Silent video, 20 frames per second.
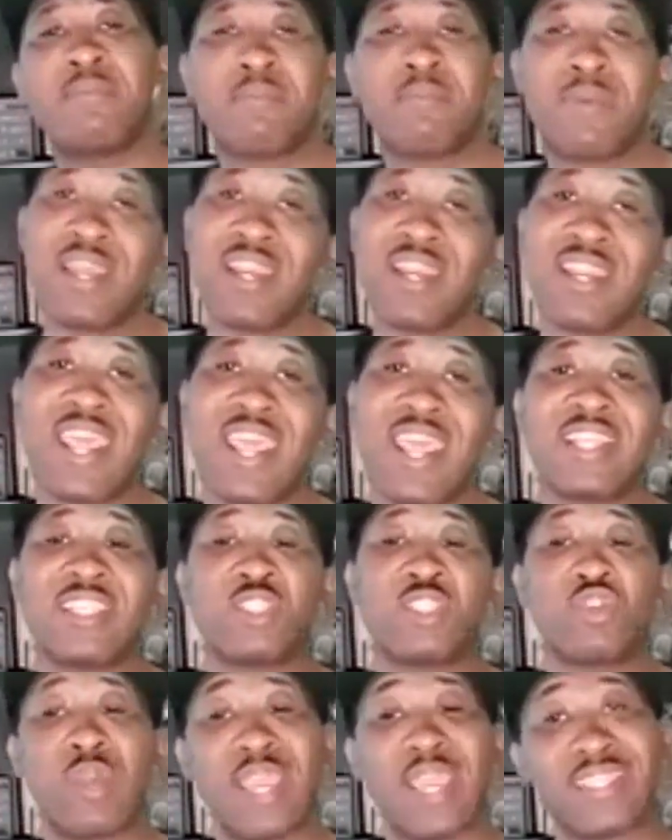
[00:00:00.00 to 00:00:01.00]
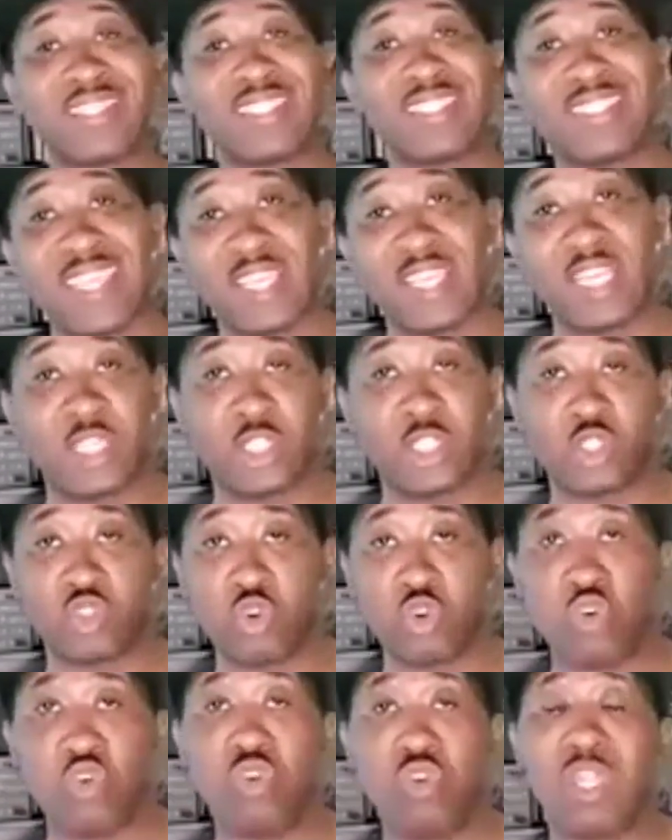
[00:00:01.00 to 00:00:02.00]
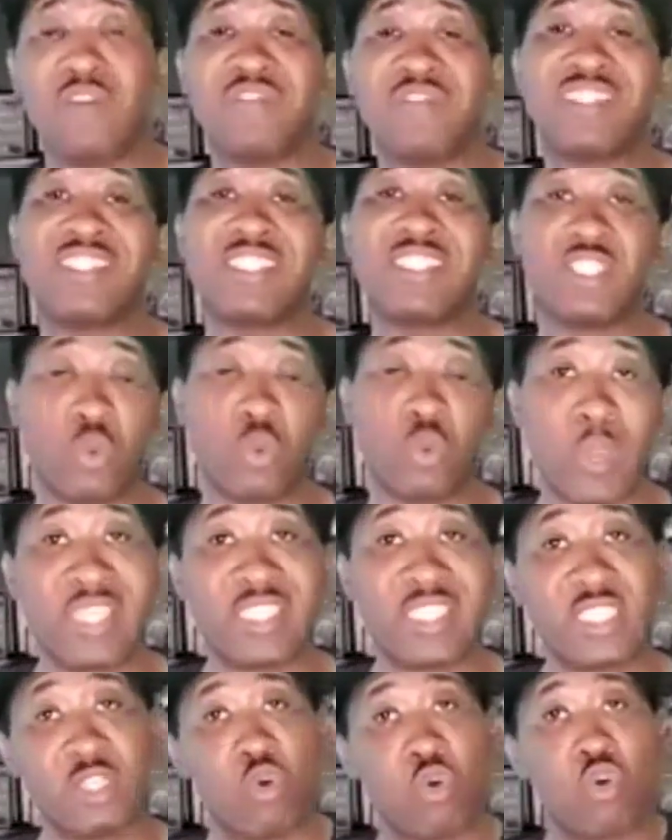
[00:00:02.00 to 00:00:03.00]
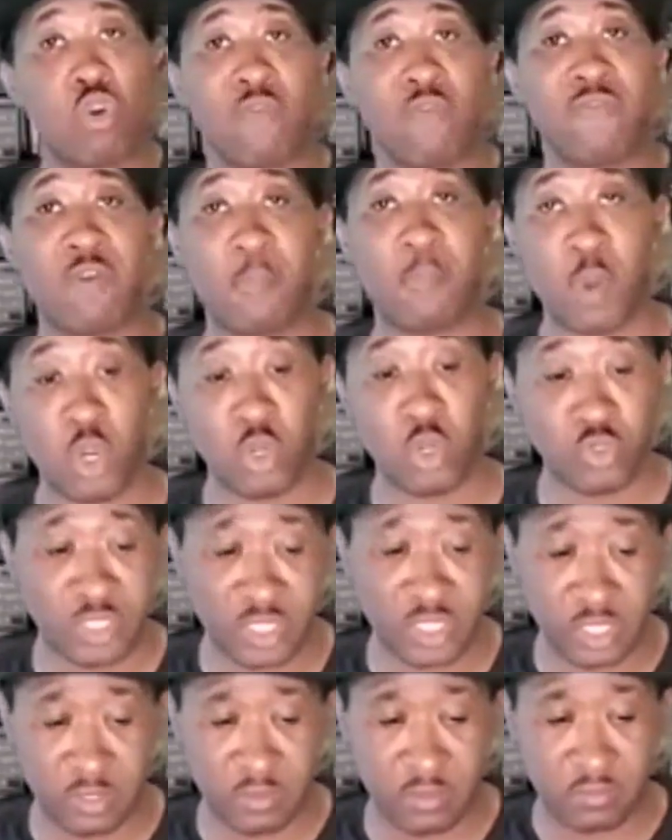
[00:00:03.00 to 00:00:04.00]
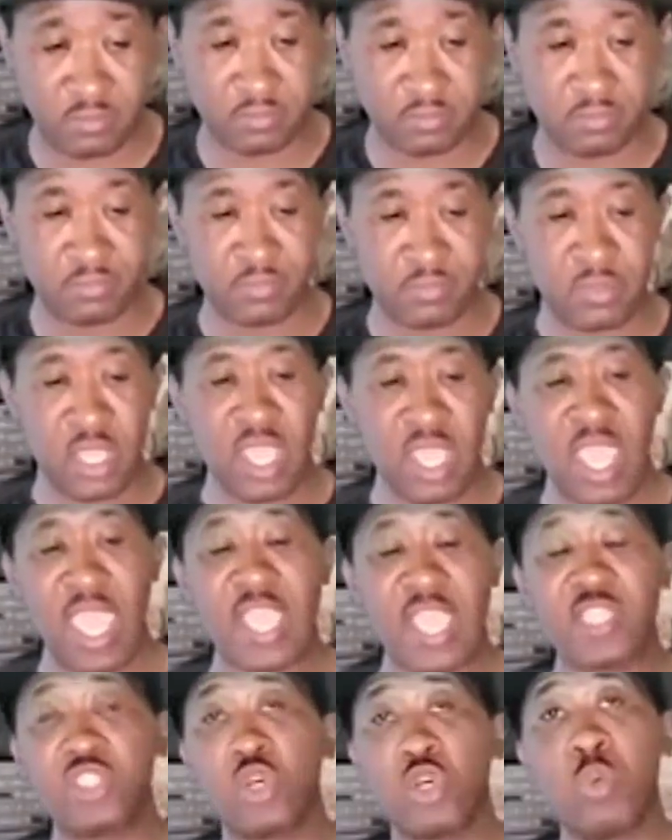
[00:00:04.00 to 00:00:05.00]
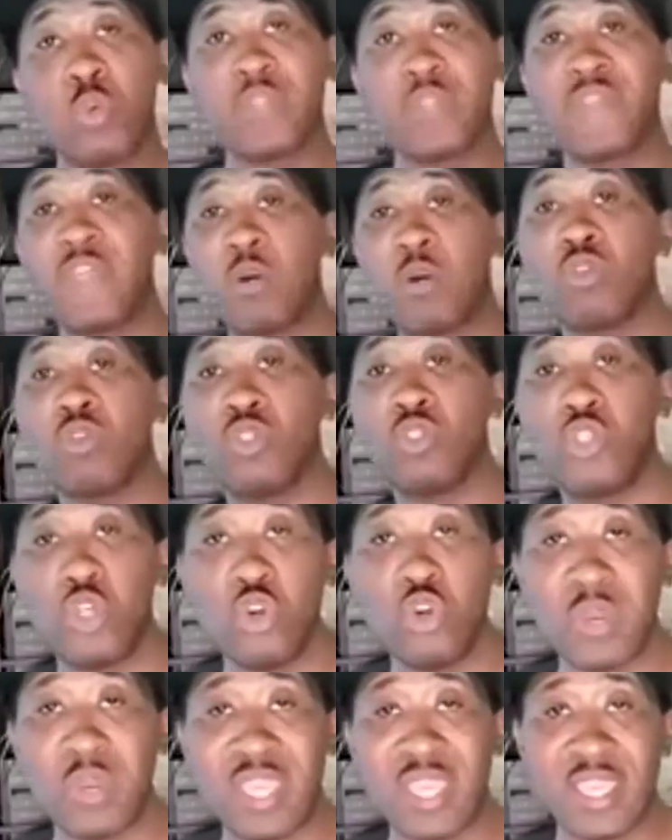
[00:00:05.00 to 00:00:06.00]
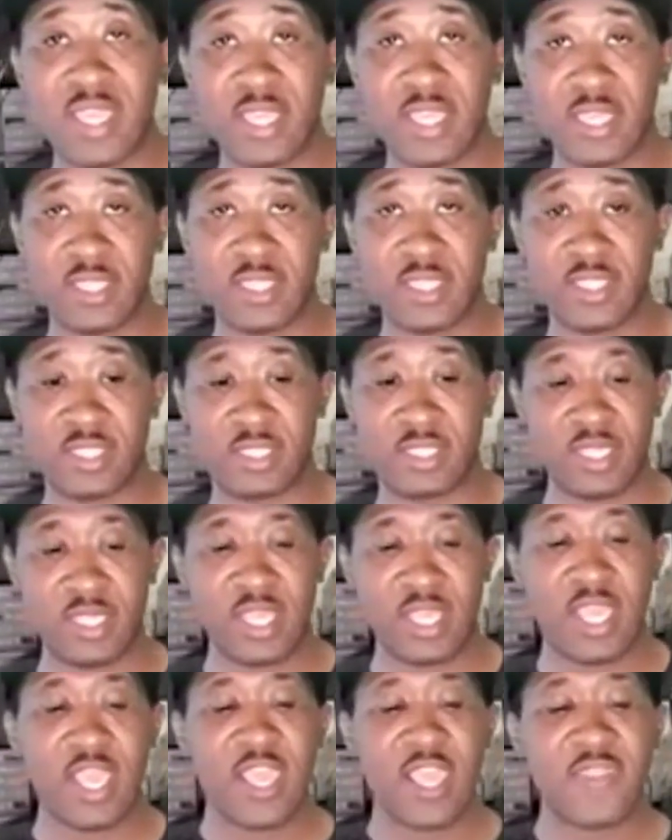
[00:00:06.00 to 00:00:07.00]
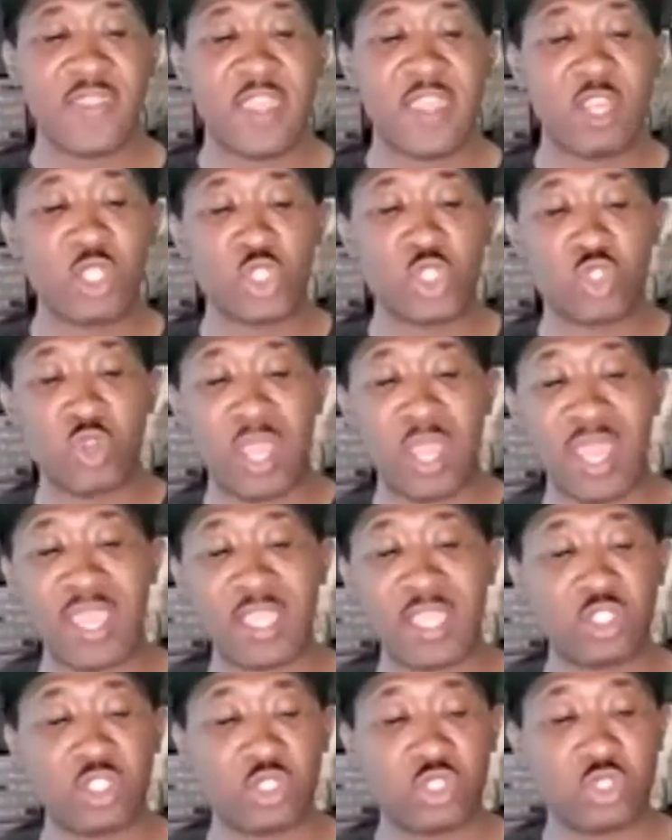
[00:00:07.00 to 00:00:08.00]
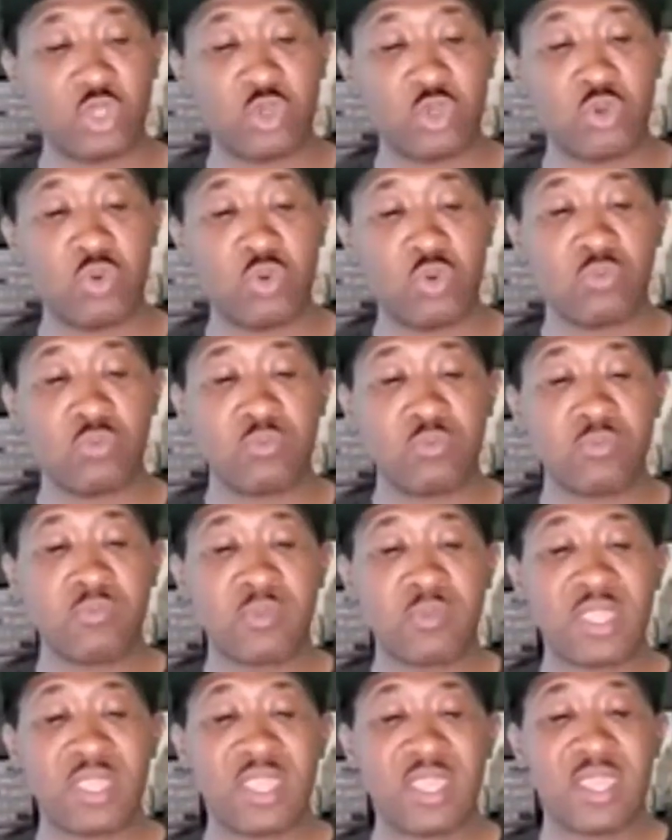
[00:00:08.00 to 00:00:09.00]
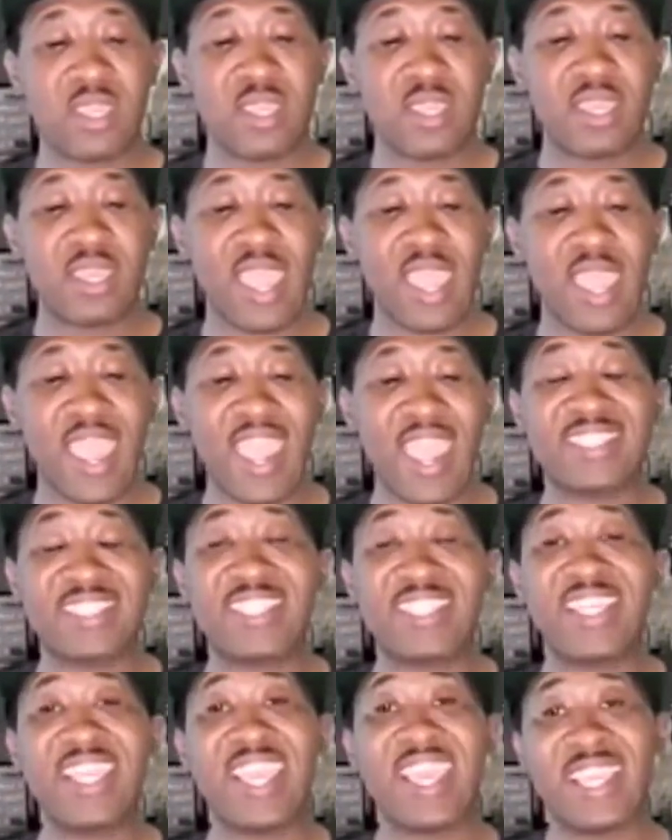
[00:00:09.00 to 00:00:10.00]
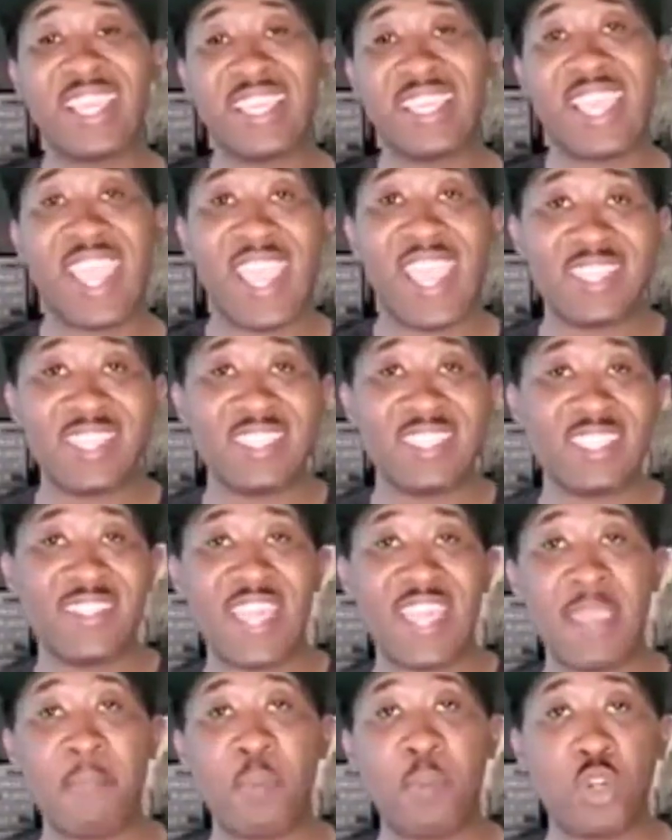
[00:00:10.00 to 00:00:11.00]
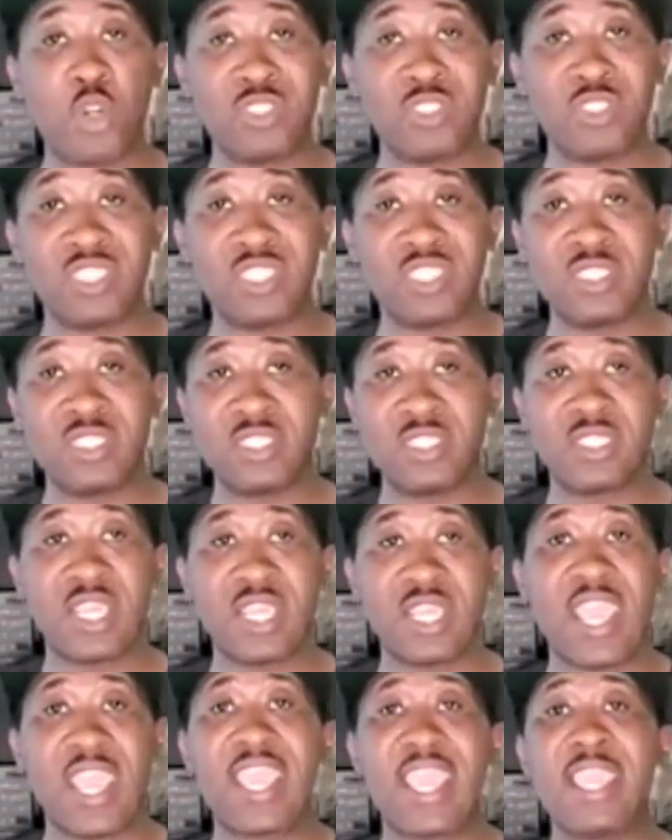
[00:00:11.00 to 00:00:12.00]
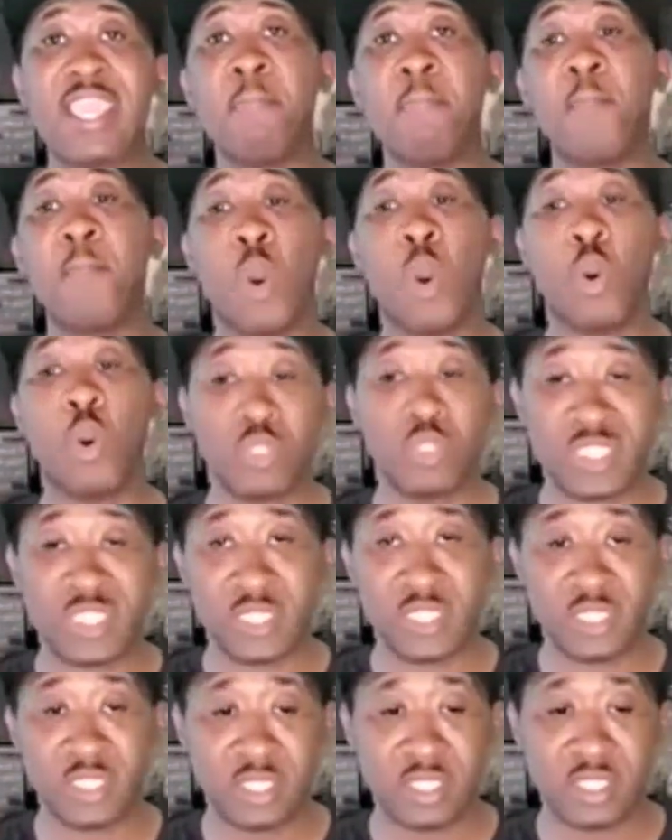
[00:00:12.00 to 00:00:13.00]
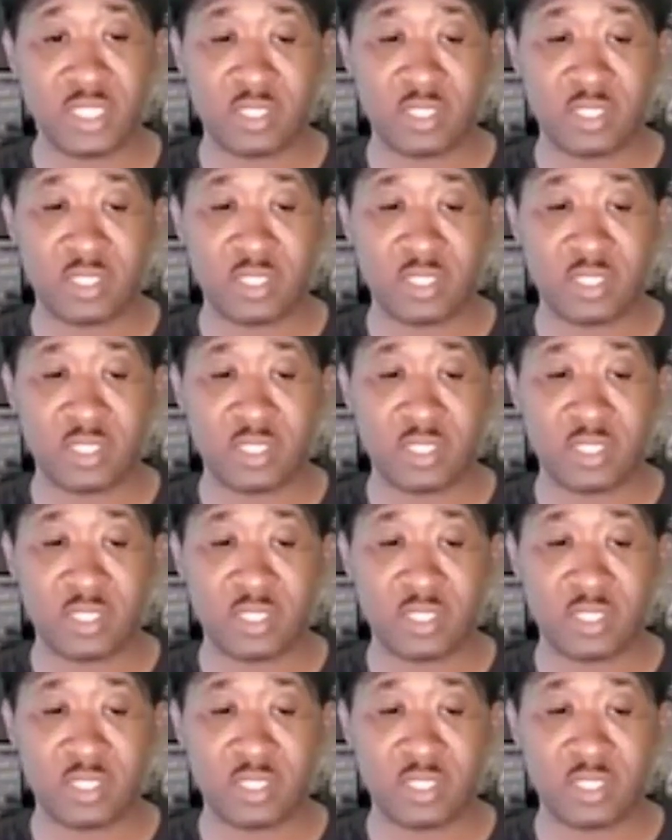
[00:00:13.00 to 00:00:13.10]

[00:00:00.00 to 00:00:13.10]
somebody that is trying to take control of a situation or of a person. And so what they'll do is they're trying to actually engage in that person's emotion